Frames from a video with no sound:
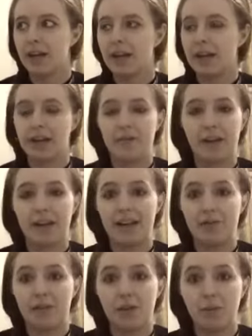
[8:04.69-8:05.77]
And if I get
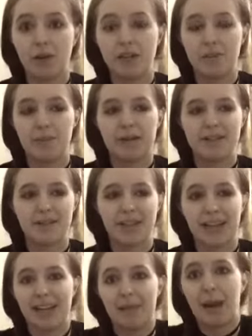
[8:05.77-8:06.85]
really worked up about something,
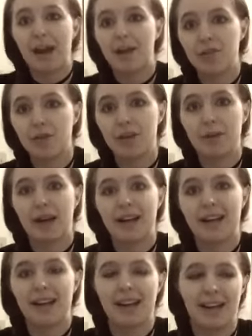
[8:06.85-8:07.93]
I get paranoid about
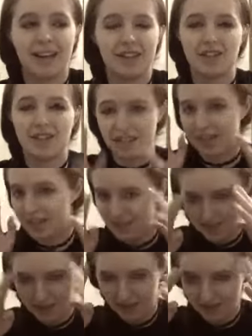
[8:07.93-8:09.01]
it, and it's just,
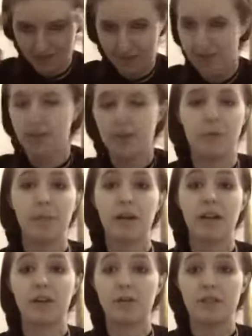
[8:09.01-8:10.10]
my
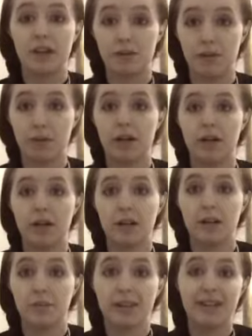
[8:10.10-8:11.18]
brain goes everywhere.
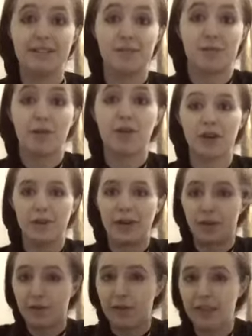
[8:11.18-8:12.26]
Because I'm a Virgo, I
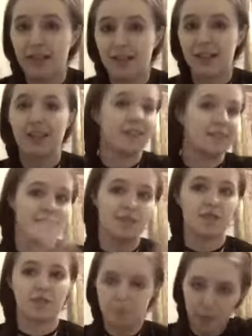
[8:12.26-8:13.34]
overthink things, and
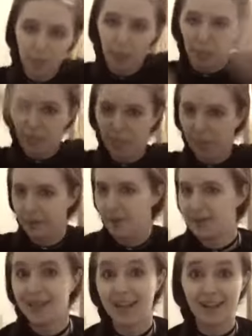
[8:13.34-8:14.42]
just,
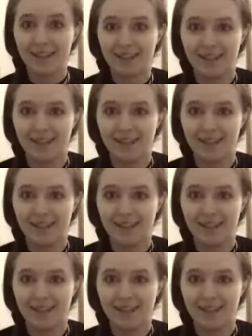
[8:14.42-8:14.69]
yay.